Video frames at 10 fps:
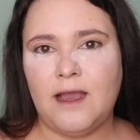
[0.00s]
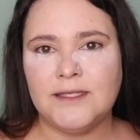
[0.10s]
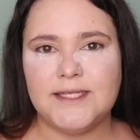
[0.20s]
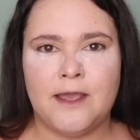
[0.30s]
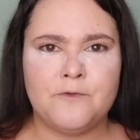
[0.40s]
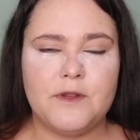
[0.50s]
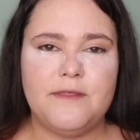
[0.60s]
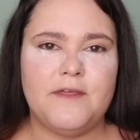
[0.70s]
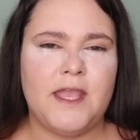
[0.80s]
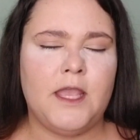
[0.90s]
us
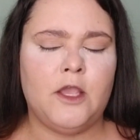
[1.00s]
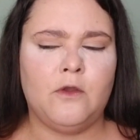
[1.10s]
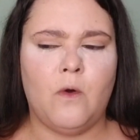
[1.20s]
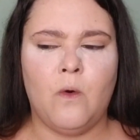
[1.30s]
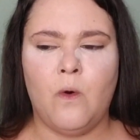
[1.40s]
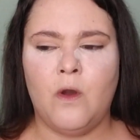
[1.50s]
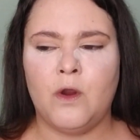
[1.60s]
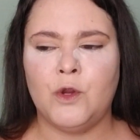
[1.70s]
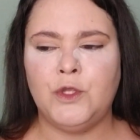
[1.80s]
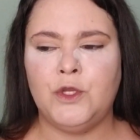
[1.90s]
everything,
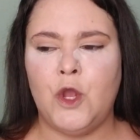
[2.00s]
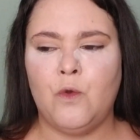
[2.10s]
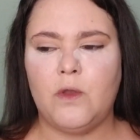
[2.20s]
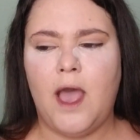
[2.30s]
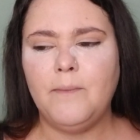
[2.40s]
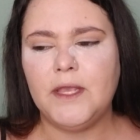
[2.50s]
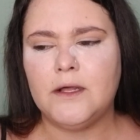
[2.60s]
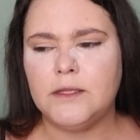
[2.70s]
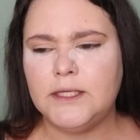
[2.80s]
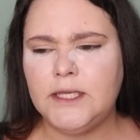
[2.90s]
or, you know, coming
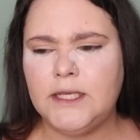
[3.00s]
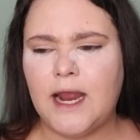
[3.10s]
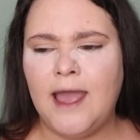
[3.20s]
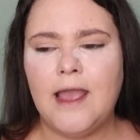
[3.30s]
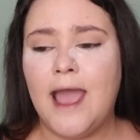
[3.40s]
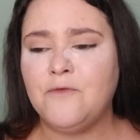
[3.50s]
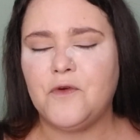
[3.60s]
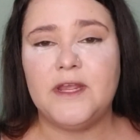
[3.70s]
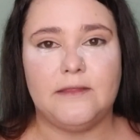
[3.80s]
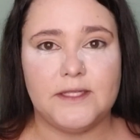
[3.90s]
clean. I
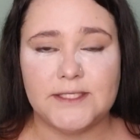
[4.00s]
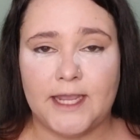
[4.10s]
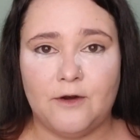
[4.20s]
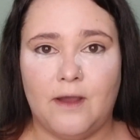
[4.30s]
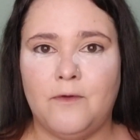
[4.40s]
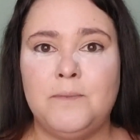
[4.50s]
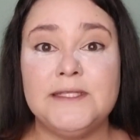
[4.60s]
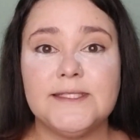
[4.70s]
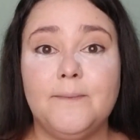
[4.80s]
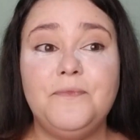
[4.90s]
forget the title of it,
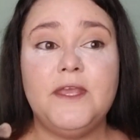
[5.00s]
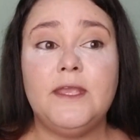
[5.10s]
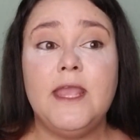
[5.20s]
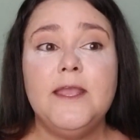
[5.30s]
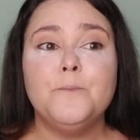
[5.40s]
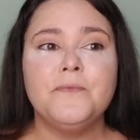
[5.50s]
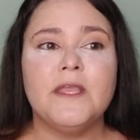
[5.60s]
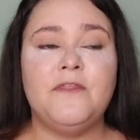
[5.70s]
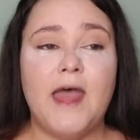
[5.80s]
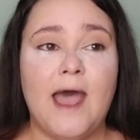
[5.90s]
but something
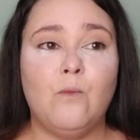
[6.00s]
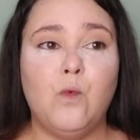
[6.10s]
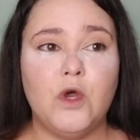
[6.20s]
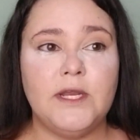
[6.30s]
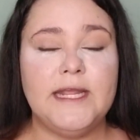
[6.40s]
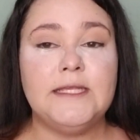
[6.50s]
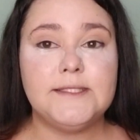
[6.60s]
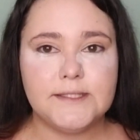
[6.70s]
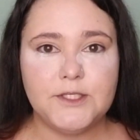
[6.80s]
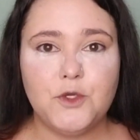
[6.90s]
that would
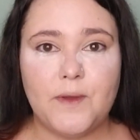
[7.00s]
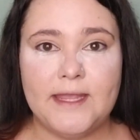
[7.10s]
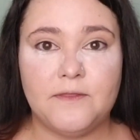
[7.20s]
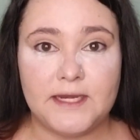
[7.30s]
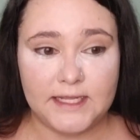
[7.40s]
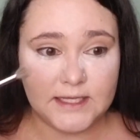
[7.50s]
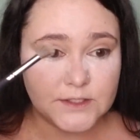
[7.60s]
insinuate that he